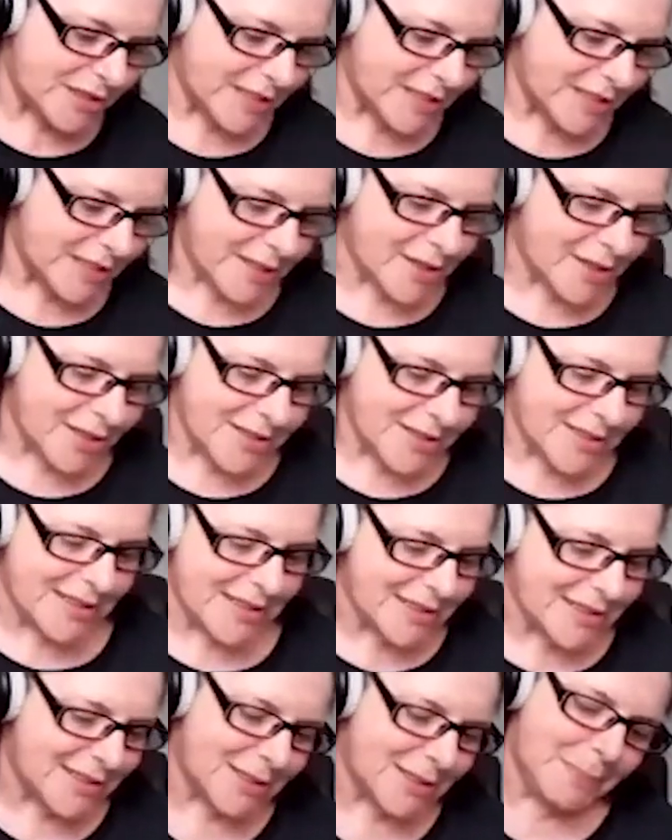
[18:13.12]
you consider to
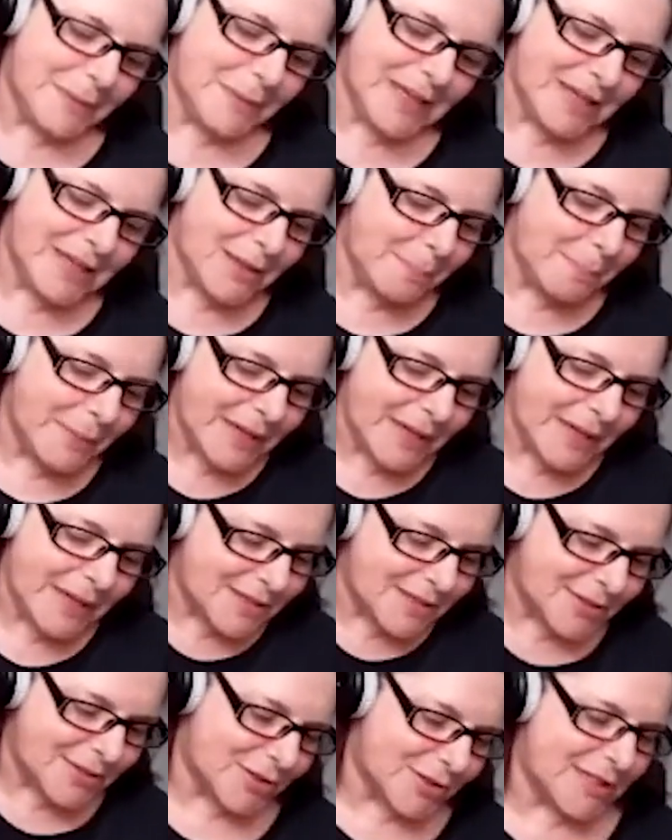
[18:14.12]
be the biggest
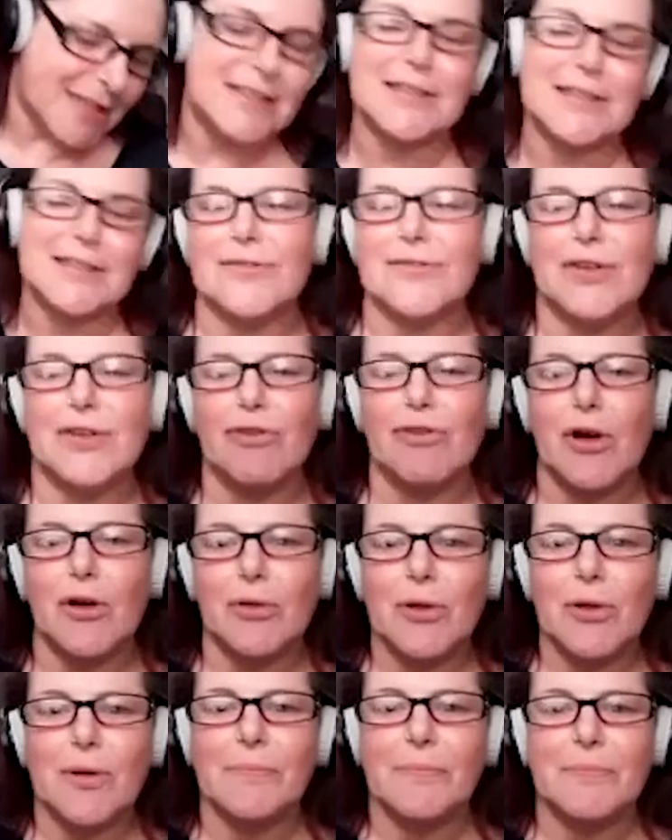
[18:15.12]
successes of your
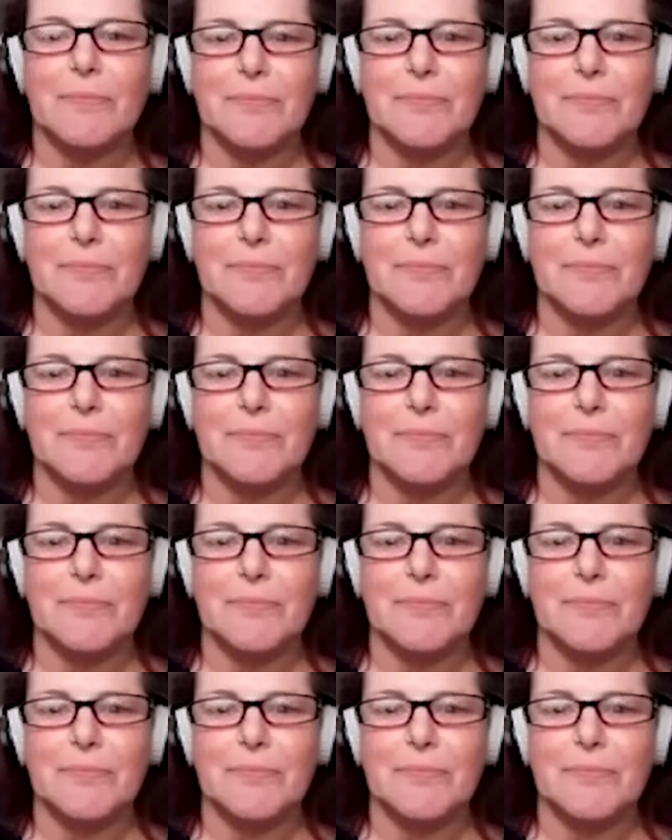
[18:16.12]
role?